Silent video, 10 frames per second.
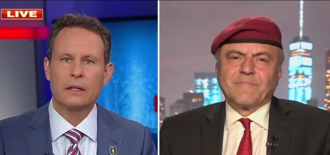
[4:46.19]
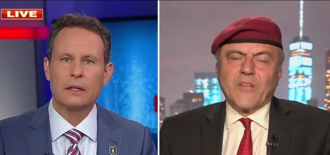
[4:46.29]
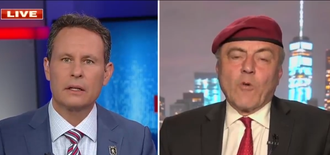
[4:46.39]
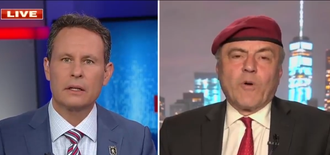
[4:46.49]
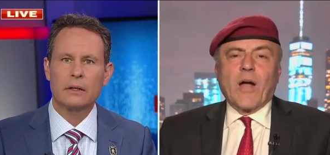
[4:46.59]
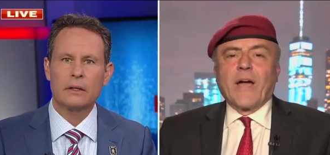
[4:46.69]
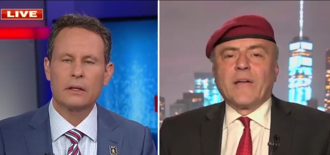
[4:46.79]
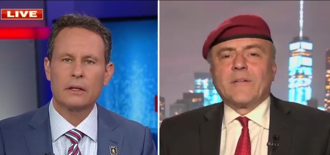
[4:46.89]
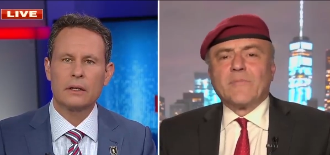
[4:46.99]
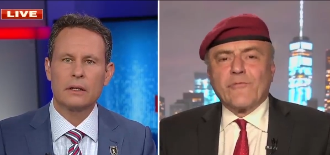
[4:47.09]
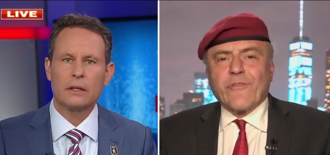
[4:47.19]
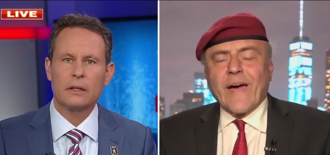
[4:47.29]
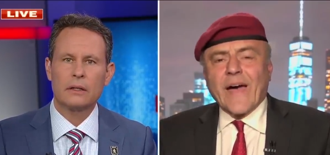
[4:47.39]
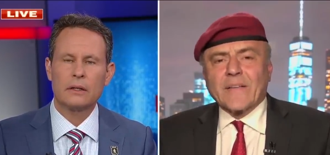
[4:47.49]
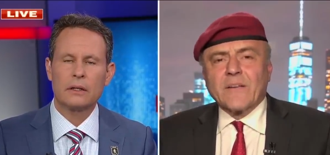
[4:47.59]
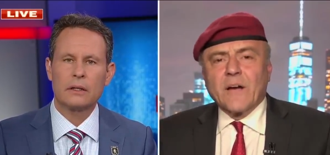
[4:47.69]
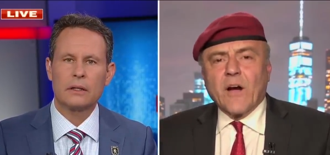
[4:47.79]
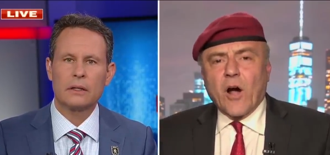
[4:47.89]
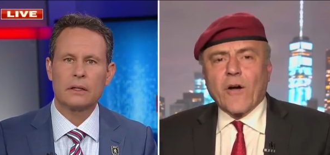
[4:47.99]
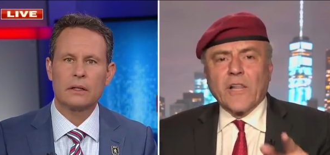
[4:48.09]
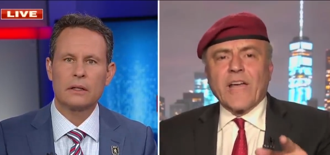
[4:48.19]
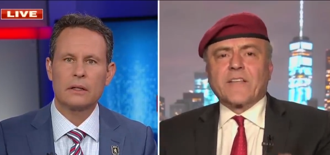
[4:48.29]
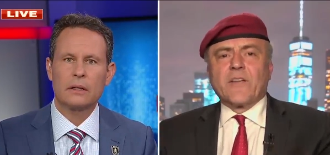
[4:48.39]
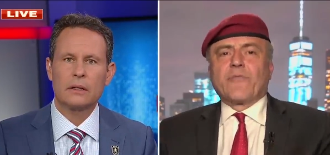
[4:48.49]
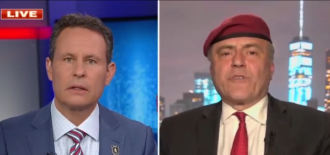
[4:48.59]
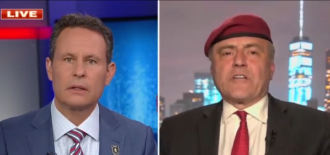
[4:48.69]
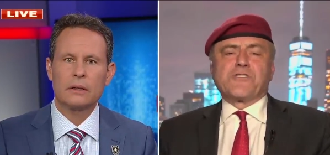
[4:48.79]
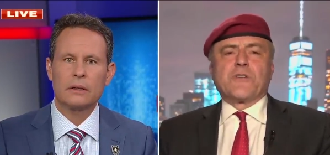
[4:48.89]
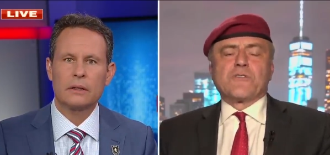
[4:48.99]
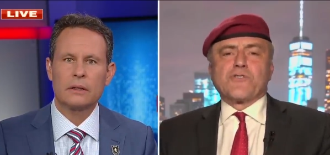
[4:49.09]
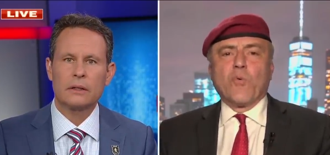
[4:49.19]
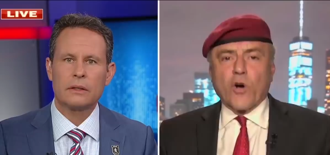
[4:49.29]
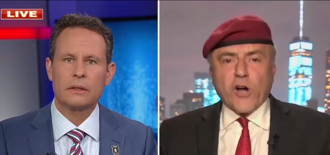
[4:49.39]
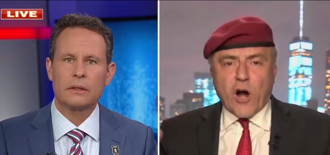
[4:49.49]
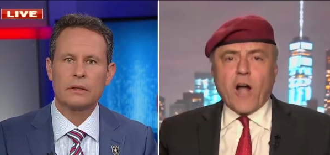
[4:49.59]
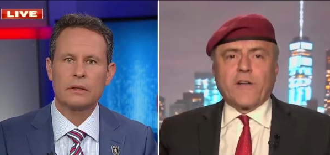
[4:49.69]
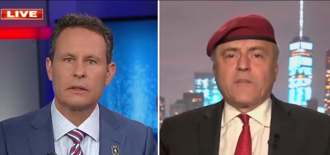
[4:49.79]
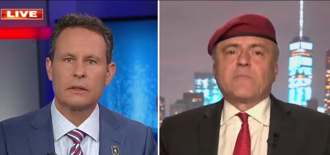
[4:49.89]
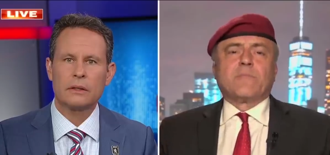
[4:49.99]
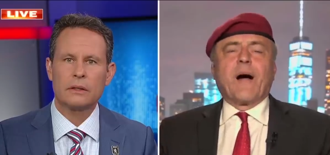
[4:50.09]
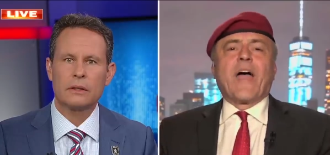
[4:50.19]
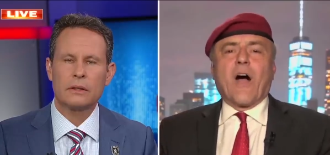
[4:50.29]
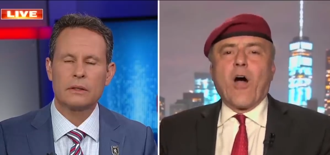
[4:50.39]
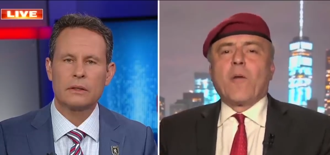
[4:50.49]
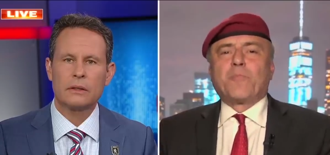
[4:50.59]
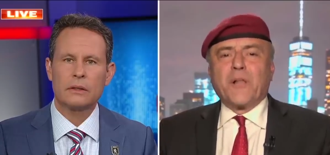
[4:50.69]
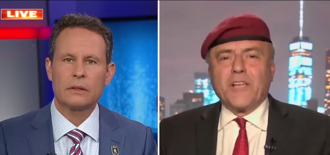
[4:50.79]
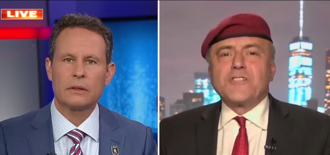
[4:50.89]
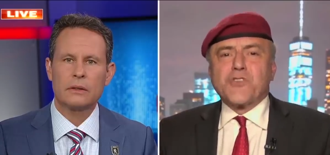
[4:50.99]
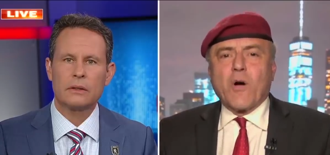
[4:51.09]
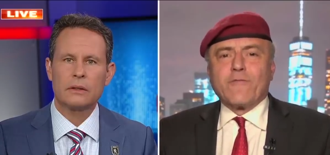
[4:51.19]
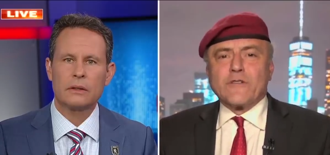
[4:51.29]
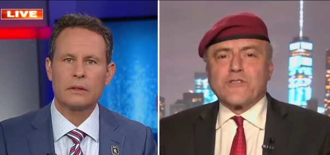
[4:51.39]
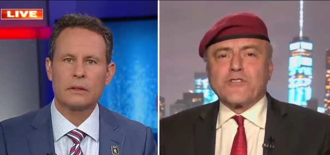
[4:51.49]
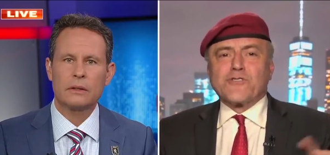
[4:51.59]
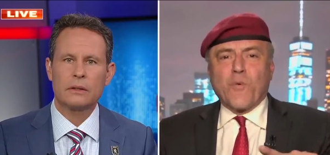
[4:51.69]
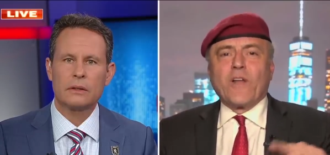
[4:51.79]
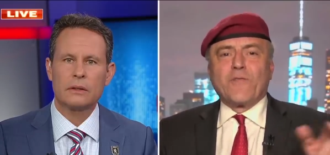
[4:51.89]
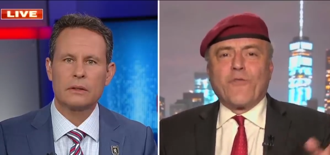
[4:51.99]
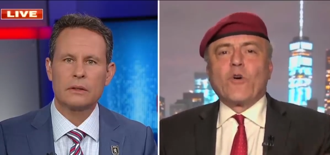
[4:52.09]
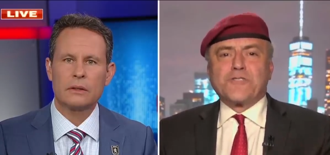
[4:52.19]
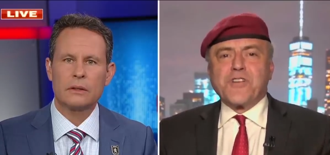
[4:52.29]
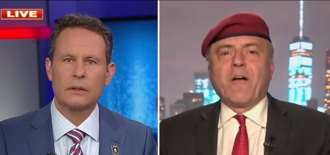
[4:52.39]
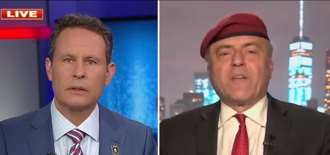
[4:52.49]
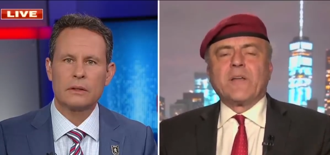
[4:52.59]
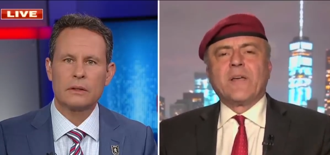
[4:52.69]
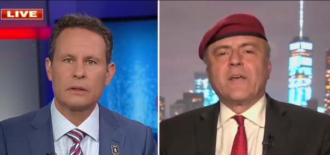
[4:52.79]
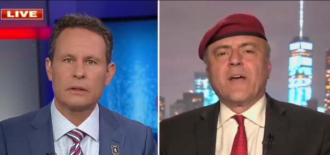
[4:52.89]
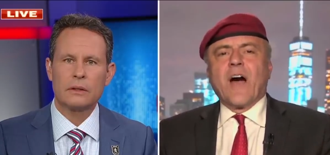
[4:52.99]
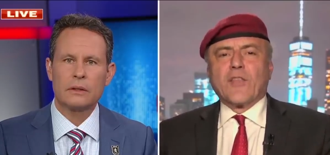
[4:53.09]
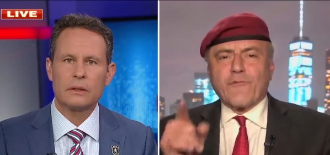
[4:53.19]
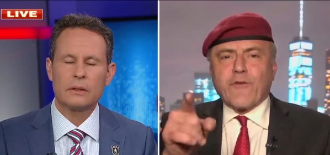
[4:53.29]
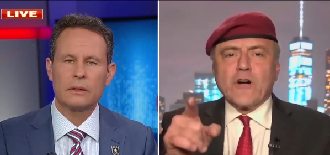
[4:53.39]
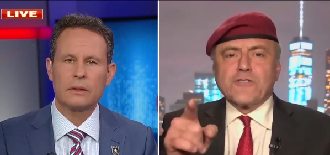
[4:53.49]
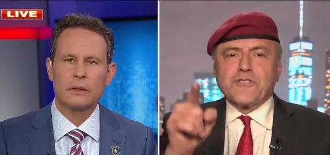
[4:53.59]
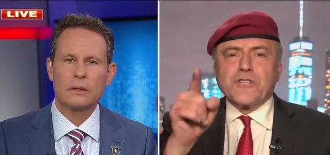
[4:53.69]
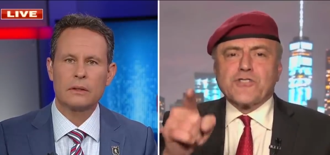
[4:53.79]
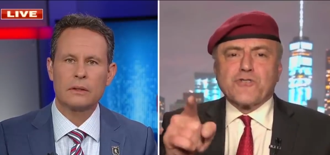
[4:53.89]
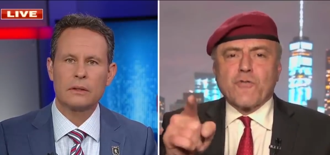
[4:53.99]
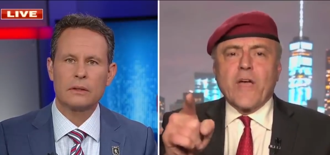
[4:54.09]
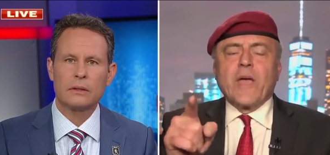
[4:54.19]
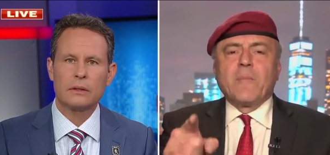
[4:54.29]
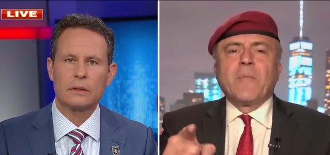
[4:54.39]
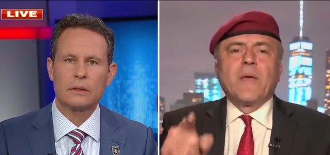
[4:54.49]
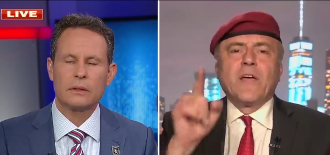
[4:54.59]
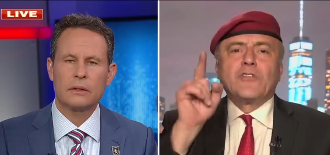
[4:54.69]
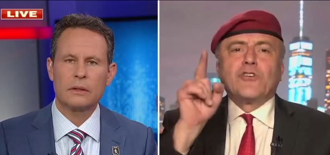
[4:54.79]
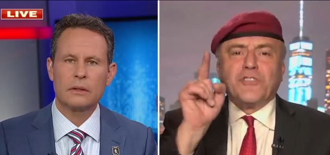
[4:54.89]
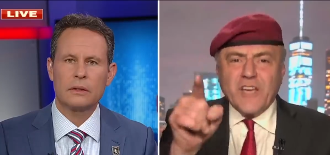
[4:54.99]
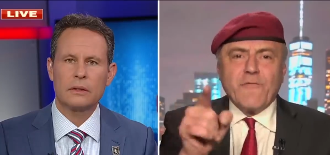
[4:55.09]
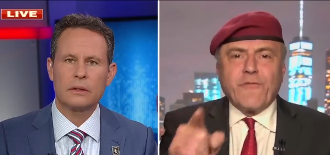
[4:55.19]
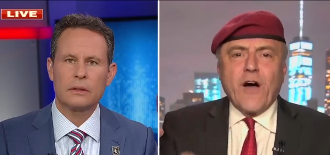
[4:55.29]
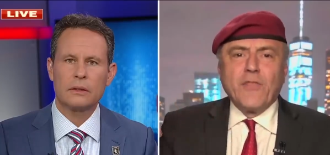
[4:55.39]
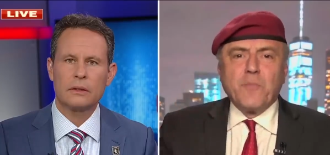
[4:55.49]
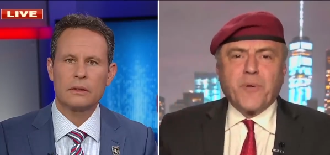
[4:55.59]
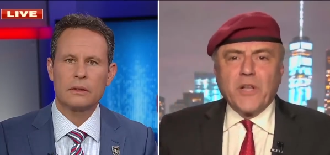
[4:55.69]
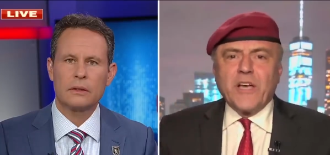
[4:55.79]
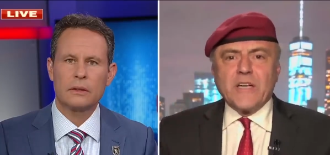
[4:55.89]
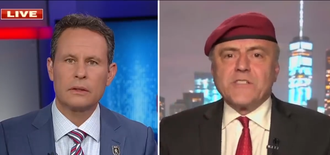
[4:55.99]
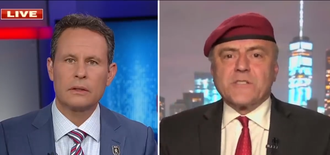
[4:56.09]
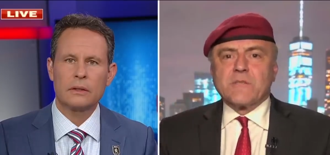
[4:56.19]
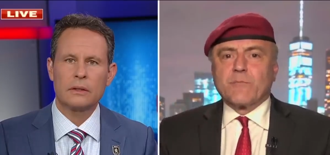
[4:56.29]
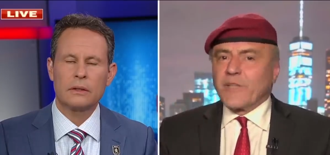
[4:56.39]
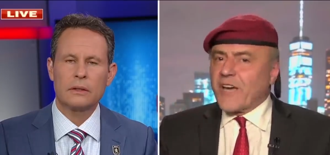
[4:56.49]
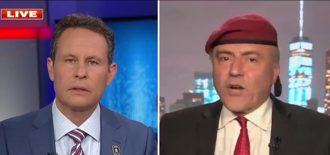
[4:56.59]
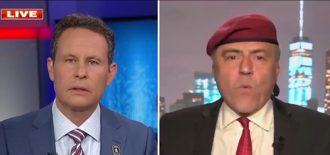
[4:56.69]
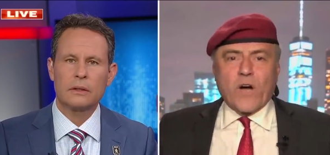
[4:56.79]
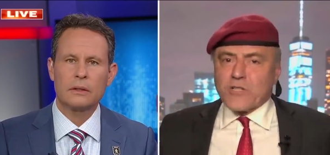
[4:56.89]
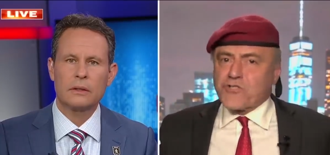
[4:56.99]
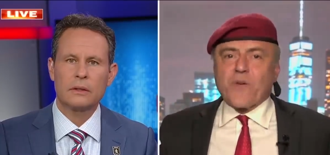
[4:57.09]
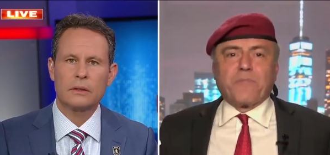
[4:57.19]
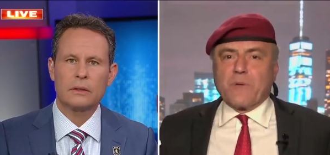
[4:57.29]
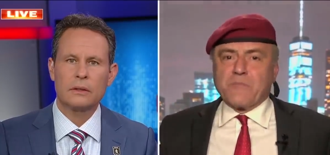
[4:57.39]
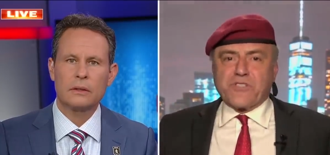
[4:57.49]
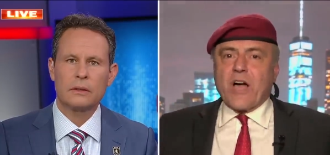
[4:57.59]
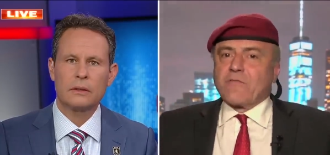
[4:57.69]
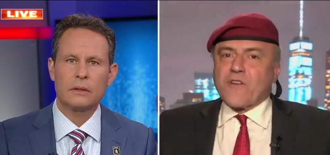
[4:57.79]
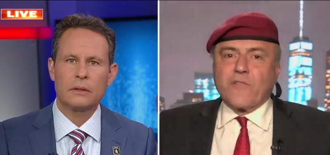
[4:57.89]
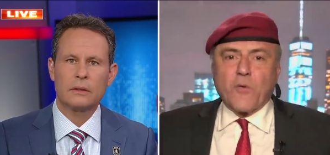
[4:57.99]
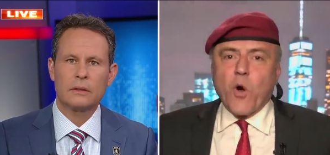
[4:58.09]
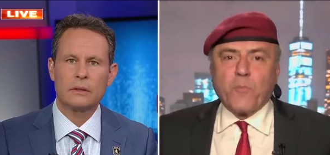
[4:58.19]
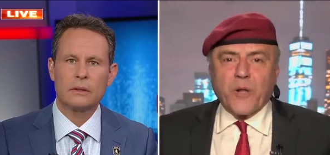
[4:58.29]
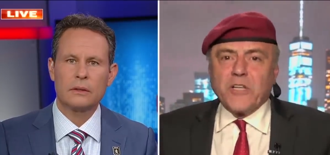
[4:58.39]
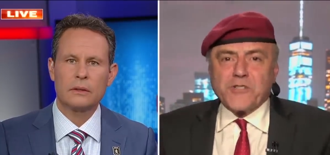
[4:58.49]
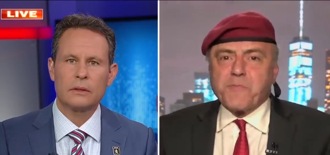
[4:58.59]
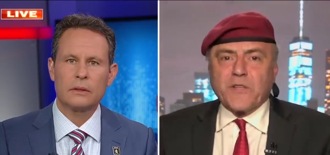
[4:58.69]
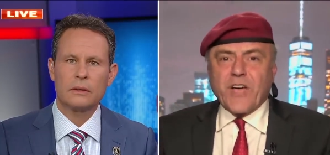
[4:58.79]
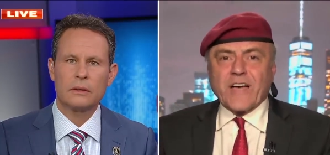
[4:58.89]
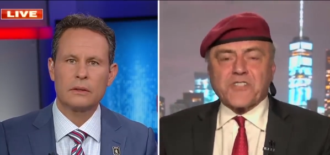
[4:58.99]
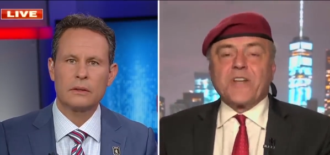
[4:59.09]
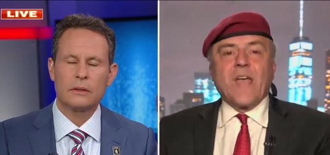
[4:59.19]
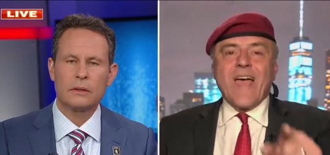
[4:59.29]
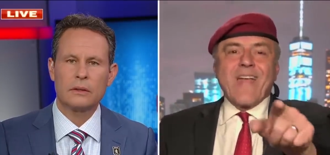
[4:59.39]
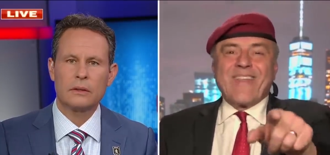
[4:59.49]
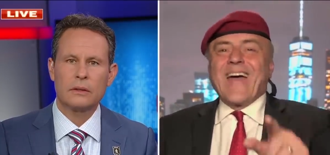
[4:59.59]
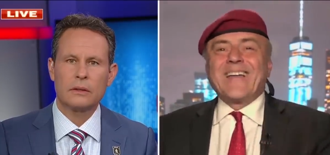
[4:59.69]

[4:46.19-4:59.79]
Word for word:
Speaker 1: No, Brian. In fact, our elected officials who are guarded by armed police officers 24/7 are the first to scream to defund the police, but they don't want to strip themselves of their own police protection. That